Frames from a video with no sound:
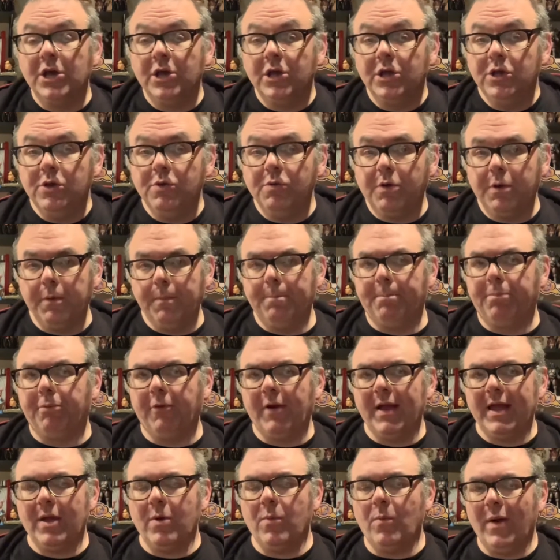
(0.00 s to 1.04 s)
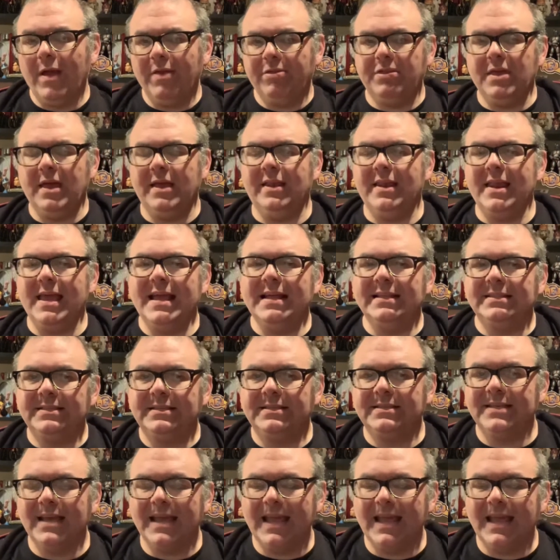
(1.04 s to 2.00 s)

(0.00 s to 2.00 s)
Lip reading: you could bring with it its